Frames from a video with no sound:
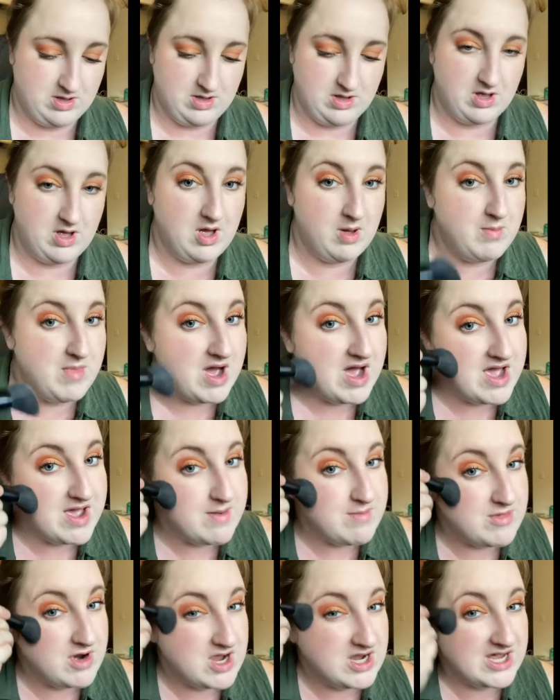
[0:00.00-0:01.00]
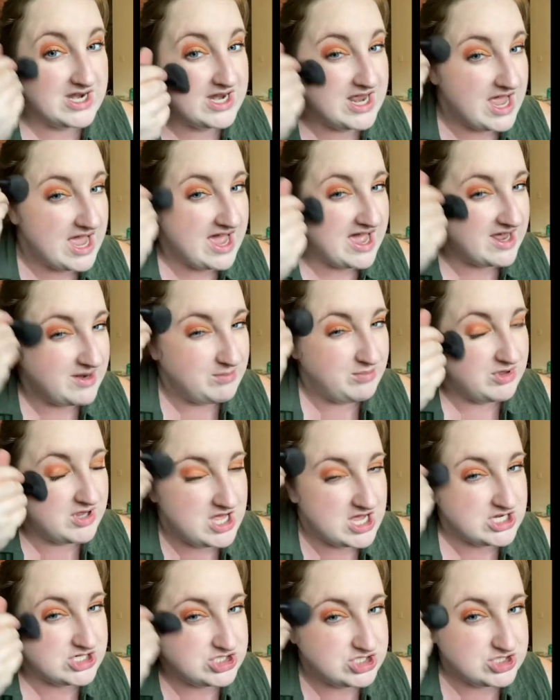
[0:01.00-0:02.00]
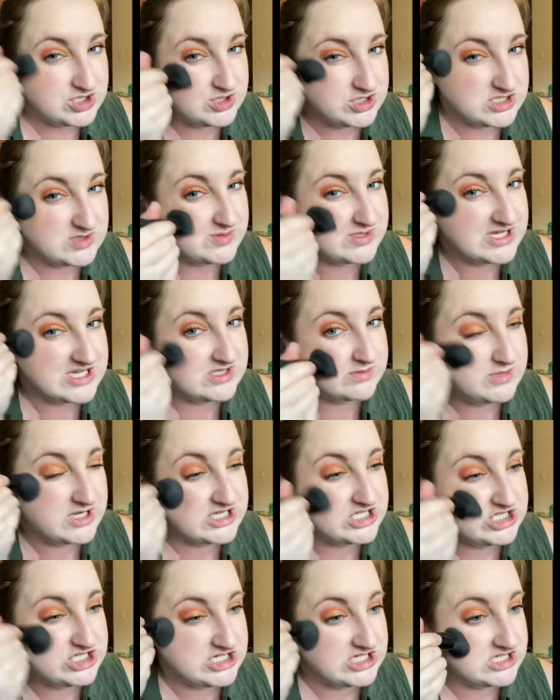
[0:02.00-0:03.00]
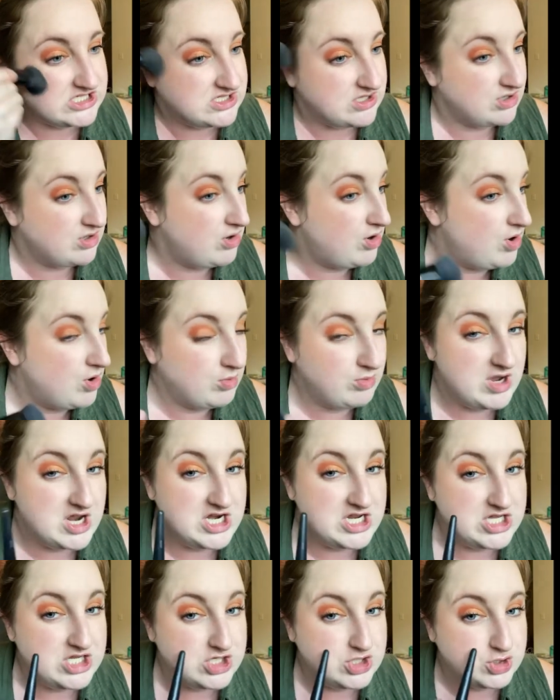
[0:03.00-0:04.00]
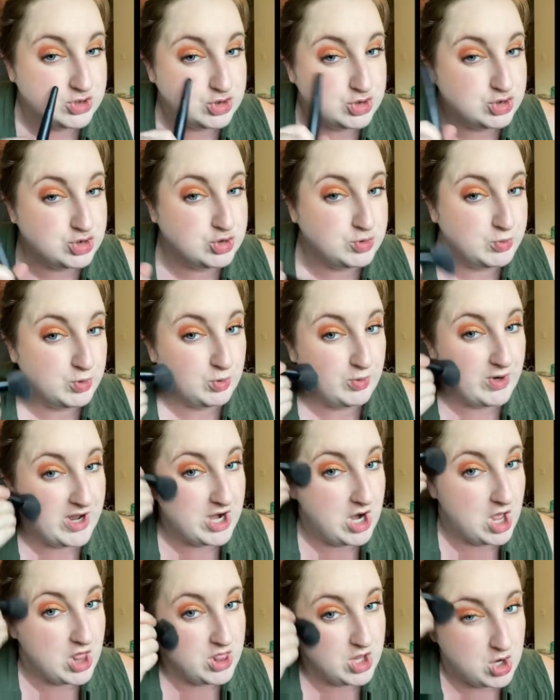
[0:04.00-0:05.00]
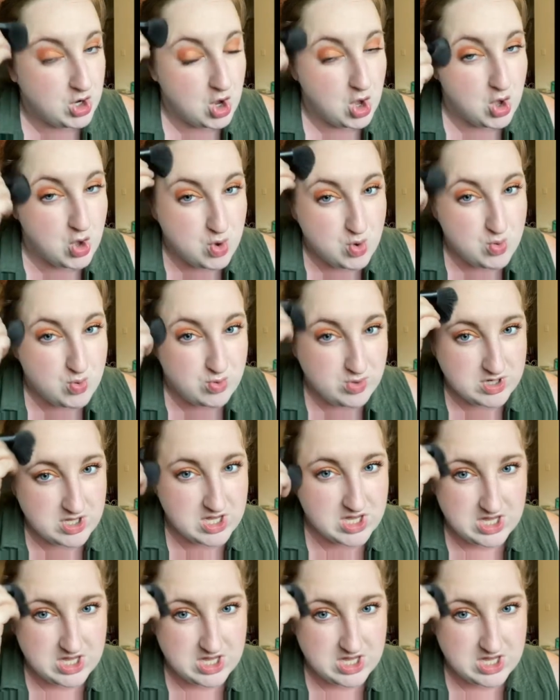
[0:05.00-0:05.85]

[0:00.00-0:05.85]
I'm not going to add blush just because my cheeks are already super red on their own.